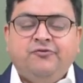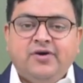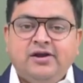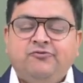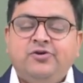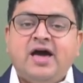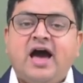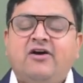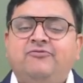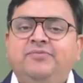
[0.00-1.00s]
What would
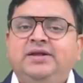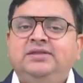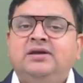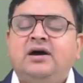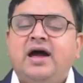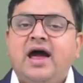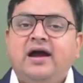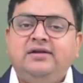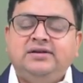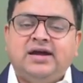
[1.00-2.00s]
have been the
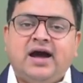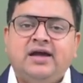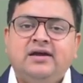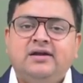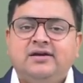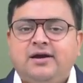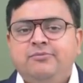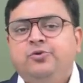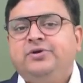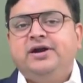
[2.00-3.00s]
entire
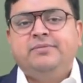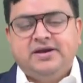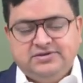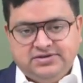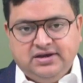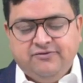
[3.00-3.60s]
commuted pension?